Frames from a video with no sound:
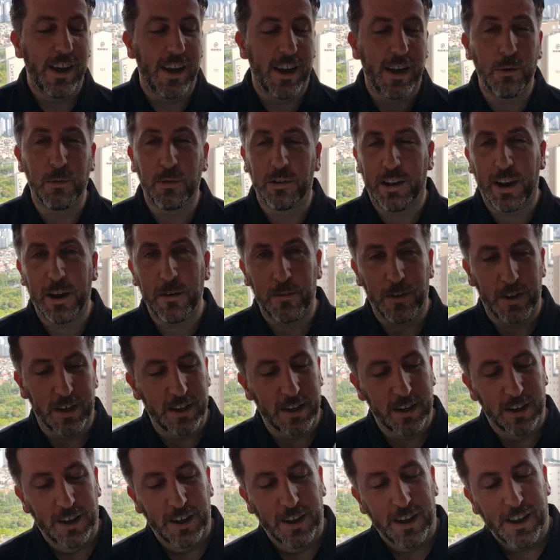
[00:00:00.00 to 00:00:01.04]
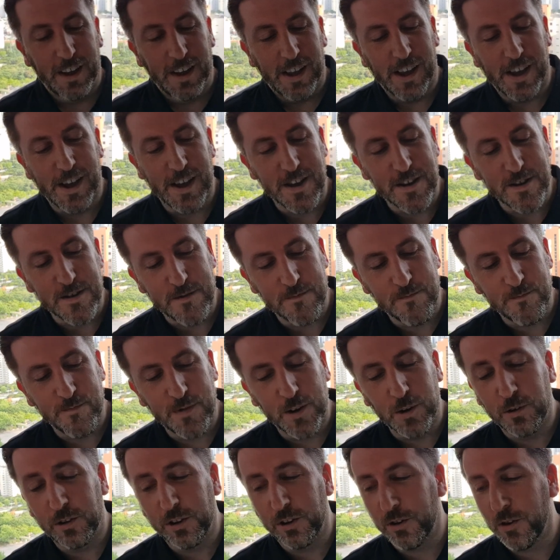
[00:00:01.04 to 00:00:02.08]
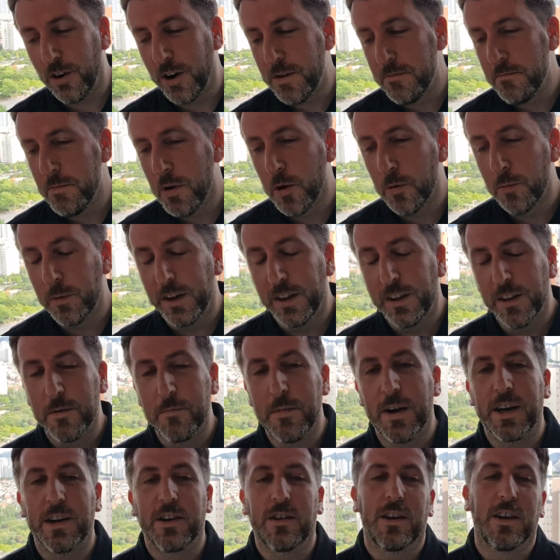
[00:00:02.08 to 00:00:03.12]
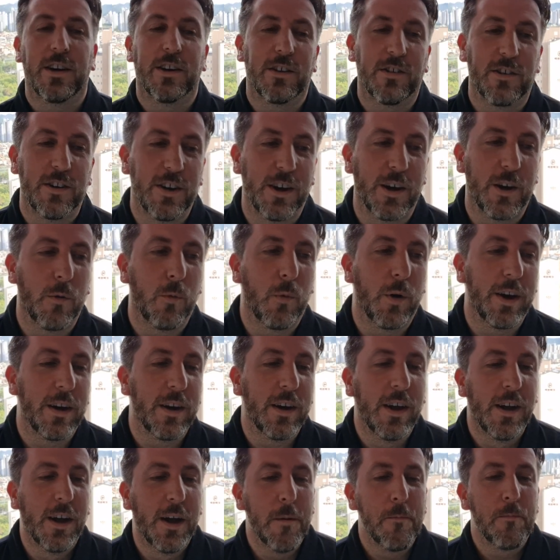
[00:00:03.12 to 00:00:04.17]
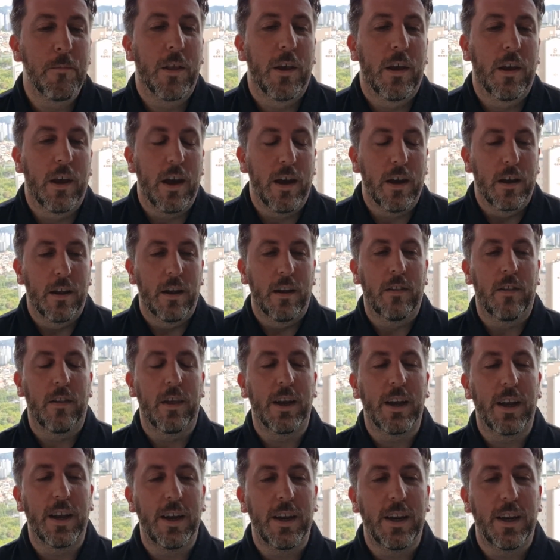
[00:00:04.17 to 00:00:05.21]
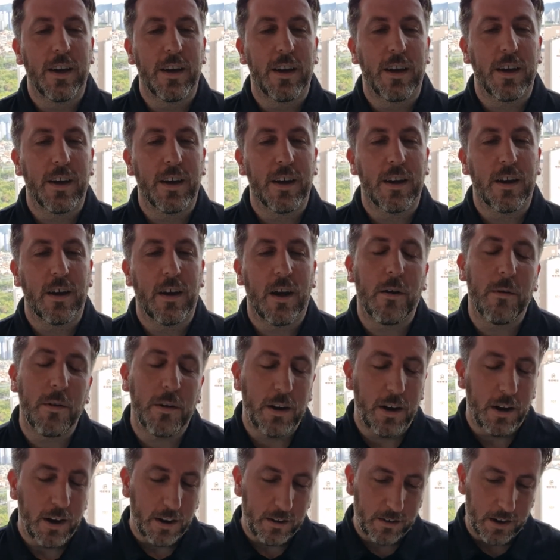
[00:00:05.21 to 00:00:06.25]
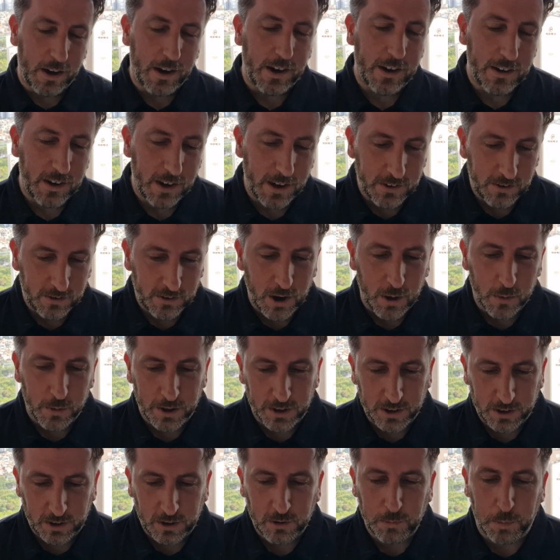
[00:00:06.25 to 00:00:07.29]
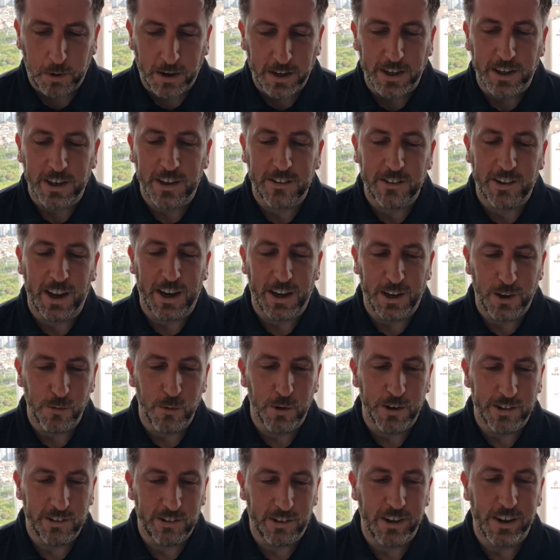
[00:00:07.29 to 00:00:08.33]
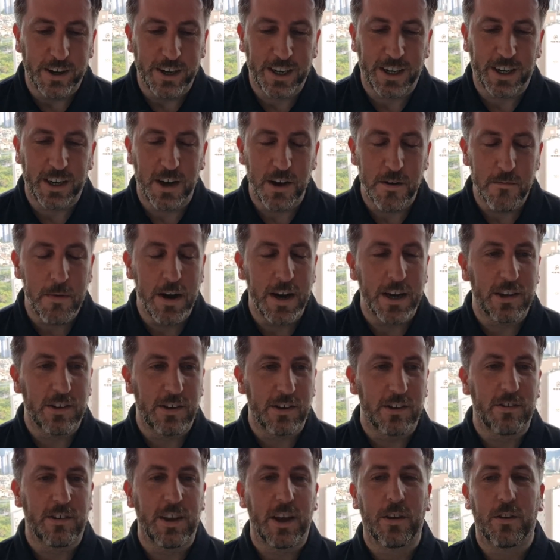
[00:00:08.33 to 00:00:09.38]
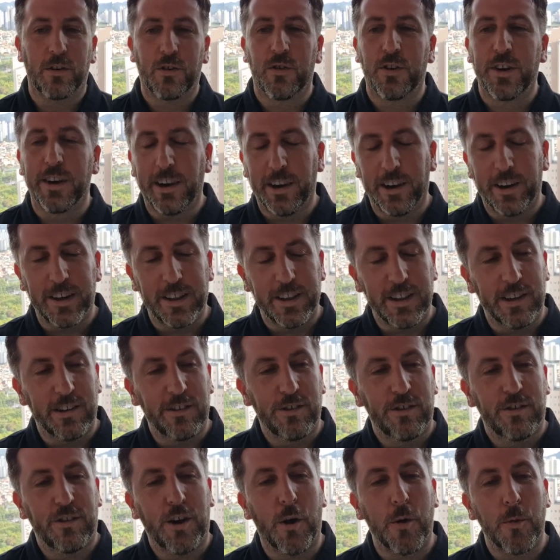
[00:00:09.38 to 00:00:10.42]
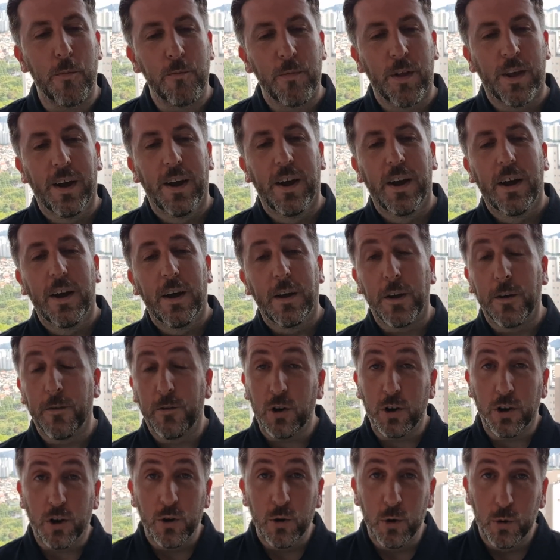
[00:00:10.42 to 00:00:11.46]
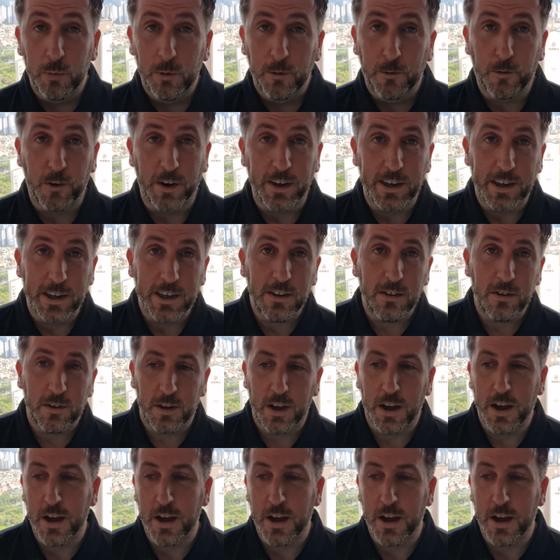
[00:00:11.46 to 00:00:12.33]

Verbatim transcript: He was loving it. Um, there was this great moment in the match last night when the. I mean, let's start with explaining exactly what it's like at a match in South Korea like this. So, you've got your normal friendlies.